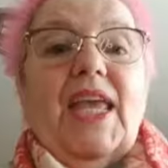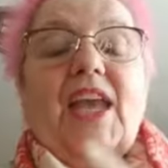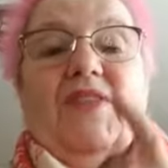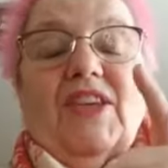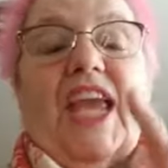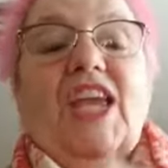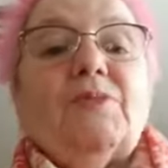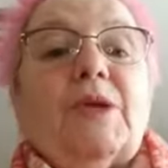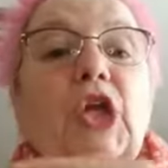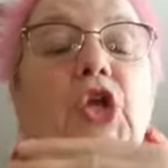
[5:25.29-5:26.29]
If it takes
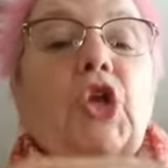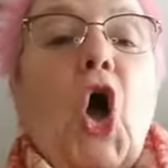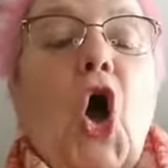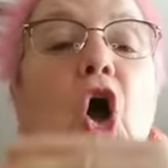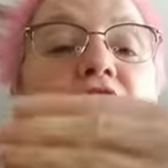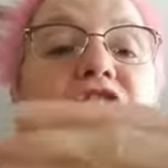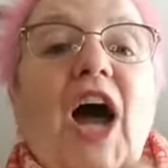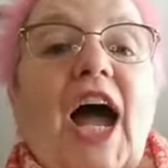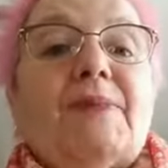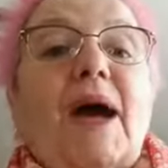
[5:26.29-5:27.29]
me a long
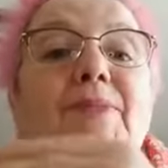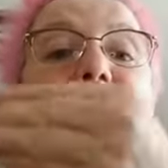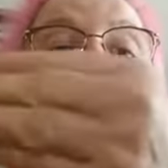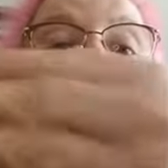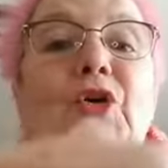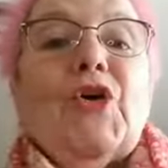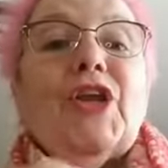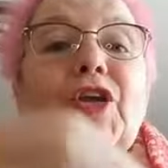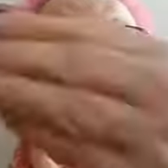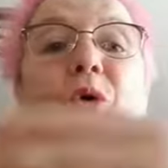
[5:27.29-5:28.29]
time, I'm going to learn
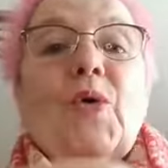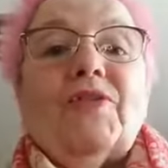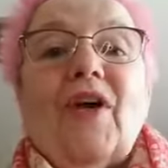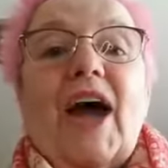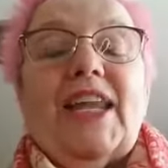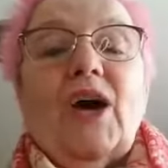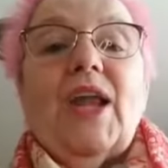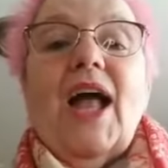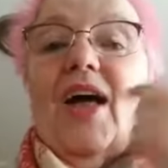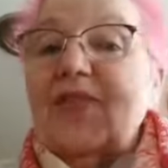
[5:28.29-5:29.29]
and grow and find out.
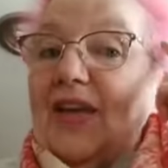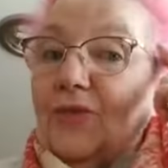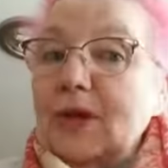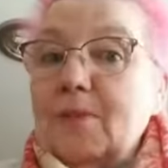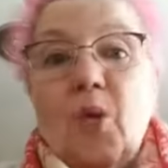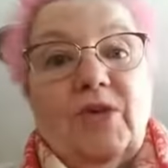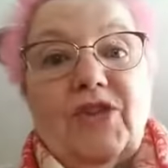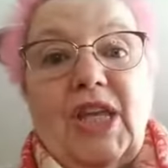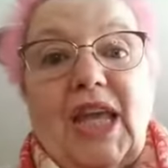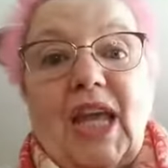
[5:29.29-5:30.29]
And that's what I'm always
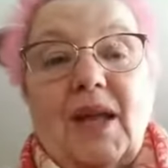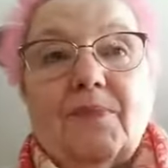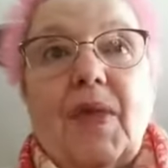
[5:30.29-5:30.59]
thinking.